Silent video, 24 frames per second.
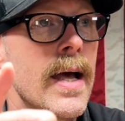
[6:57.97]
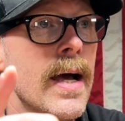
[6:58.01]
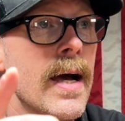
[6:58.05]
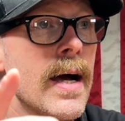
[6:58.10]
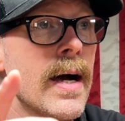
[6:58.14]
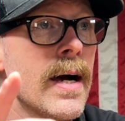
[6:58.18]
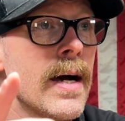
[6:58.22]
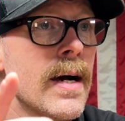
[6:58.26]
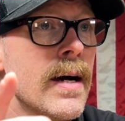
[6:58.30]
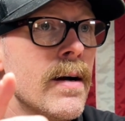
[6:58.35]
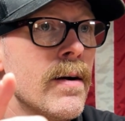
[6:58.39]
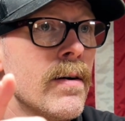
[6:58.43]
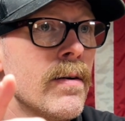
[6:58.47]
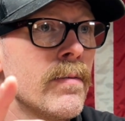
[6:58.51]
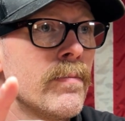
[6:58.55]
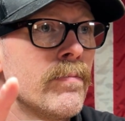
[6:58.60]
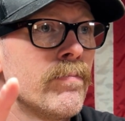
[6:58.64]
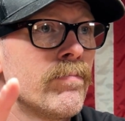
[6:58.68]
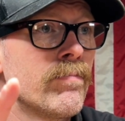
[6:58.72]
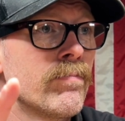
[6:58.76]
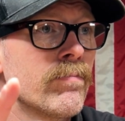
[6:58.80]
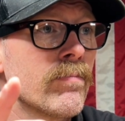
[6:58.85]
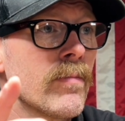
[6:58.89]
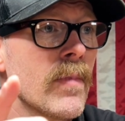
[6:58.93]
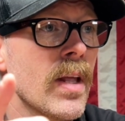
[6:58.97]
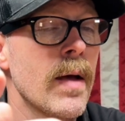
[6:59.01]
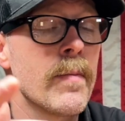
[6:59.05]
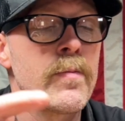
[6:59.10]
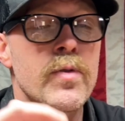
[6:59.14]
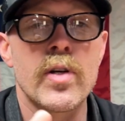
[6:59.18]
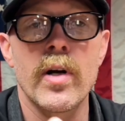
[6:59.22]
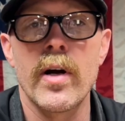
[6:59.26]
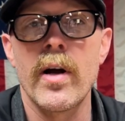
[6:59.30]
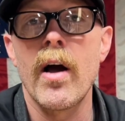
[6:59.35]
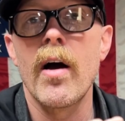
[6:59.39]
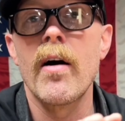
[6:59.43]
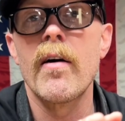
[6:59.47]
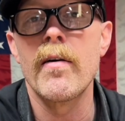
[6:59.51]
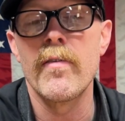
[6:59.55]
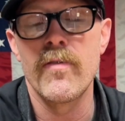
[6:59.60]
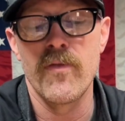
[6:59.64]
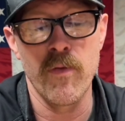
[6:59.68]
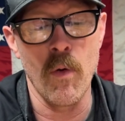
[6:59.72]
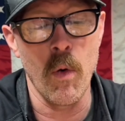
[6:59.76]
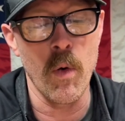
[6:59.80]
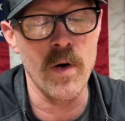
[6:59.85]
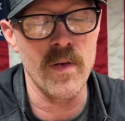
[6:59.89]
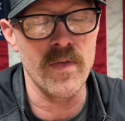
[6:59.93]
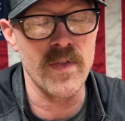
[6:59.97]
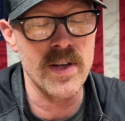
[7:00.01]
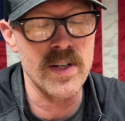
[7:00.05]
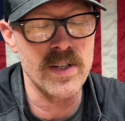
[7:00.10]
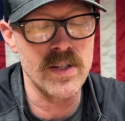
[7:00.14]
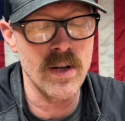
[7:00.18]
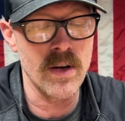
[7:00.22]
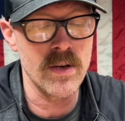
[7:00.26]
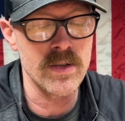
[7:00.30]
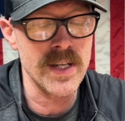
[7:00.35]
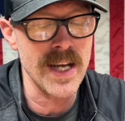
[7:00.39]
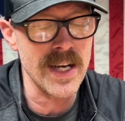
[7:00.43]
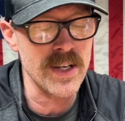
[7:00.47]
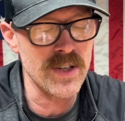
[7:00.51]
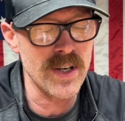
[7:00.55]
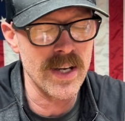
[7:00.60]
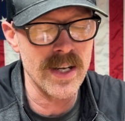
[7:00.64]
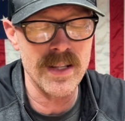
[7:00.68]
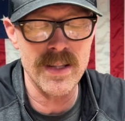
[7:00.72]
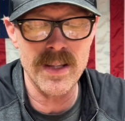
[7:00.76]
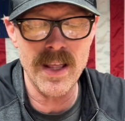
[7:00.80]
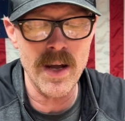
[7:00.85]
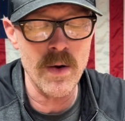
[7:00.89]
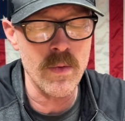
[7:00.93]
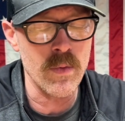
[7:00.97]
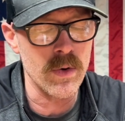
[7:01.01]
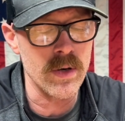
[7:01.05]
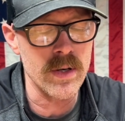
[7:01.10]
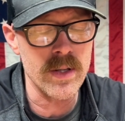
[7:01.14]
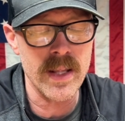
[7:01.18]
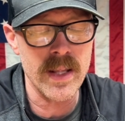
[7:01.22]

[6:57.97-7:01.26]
I'm sorry, on 4 of these nodes. Actually, they weren't